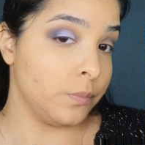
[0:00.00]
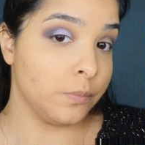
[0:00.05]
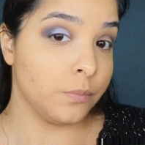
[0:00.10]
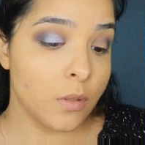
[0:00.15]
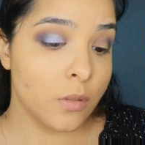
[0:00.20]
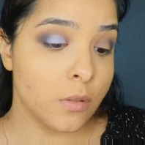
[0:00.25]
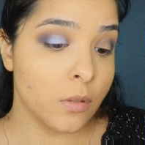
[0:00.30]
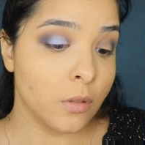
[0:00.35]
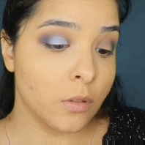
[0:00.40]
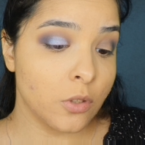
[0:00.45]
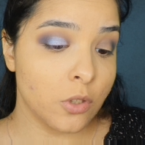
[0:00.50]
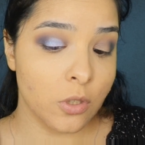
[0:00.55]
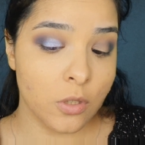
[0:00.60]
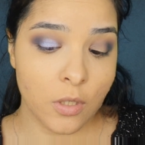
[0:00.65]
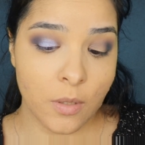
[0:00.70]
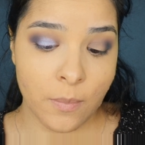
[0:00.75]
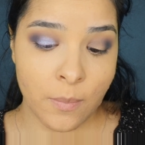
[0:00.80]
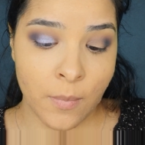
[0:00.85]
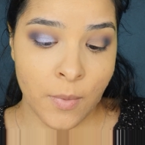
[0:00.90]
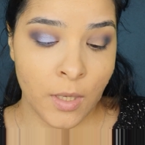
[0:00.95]
Such an
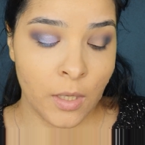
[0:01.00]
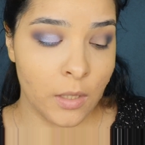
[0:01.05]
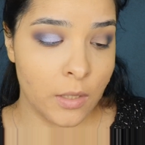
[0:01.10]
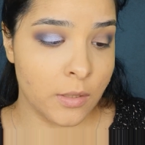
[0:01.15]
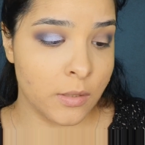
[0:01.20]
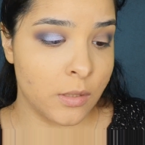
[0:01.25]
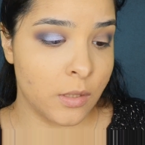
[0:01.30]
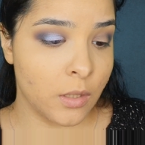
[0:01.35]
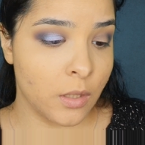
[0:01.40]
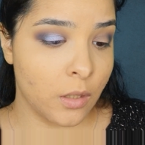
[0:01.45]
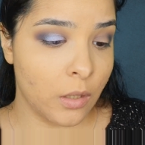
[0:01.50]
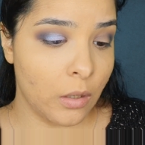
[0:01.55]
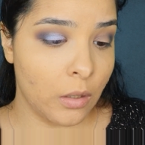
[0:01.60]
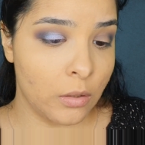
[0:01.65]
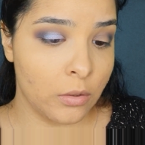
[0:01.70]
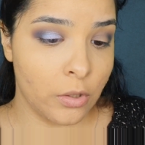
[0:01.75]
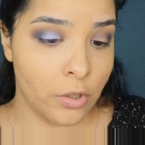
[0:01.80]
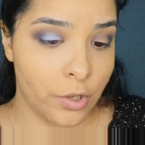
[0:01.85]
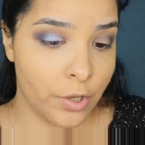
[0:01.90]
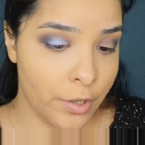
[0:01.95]
amazing
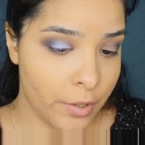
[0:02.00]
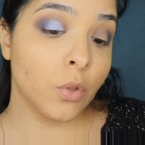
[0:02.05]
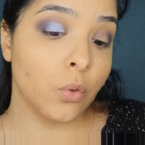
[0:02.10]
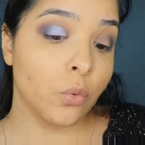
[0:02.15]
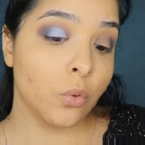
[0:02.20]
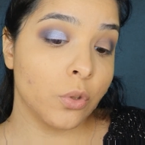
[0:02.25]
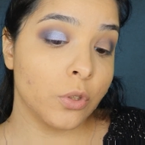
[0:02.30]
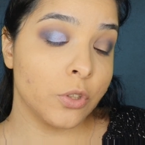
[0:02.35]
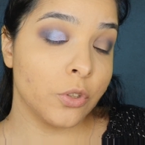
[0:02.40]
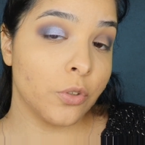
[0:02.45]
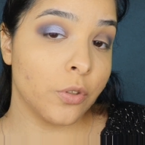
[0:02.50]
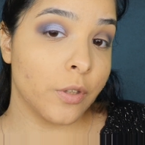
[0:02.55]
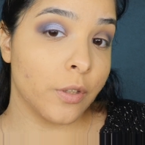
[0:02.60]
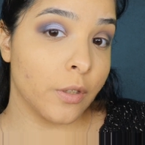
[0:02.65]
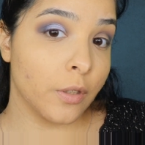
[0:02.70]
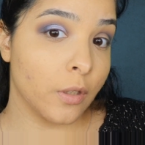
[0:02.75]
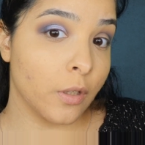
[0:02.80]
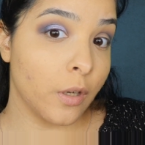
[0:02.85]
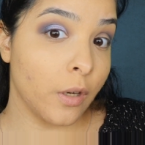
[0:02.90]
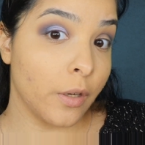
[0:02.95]
color. What do you
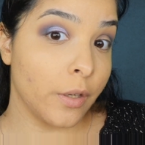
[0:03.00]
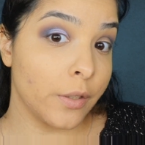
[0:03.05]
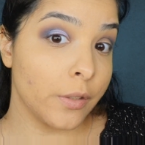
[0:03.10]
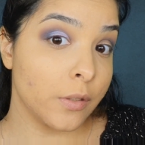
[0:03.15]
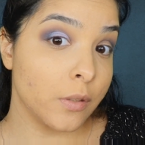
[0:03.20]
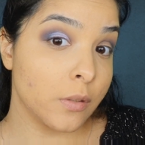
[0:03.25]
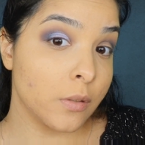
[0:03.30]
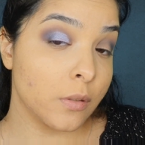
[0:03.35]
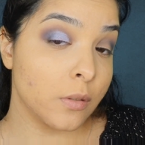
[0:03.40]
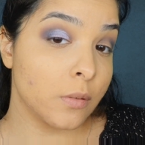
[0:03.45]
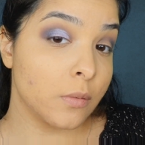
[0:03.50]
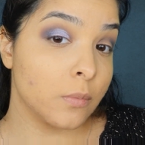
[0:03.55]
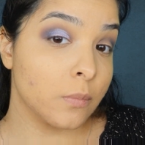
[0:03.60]
think, guys?